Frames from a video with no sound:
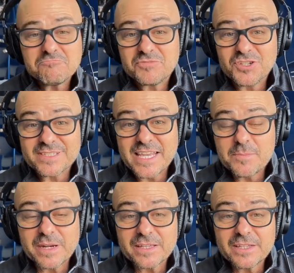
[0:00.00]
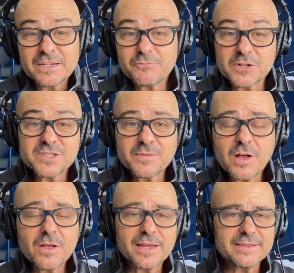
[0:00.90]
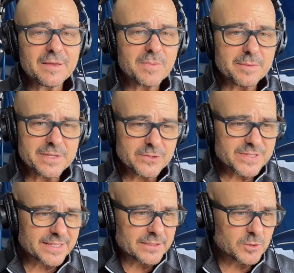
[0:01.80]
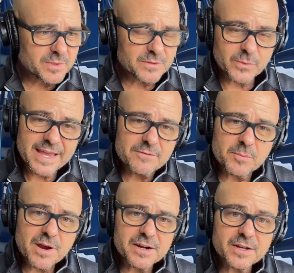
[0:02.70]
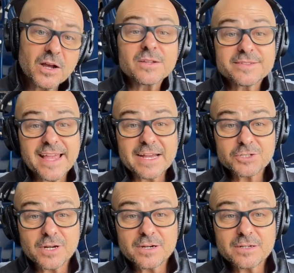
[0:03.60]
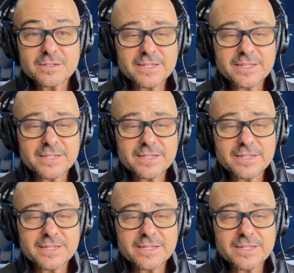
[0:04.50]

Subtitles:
Just keeping it clean, first of all, and then maybe using a little bit. We have a product called Dash Guard.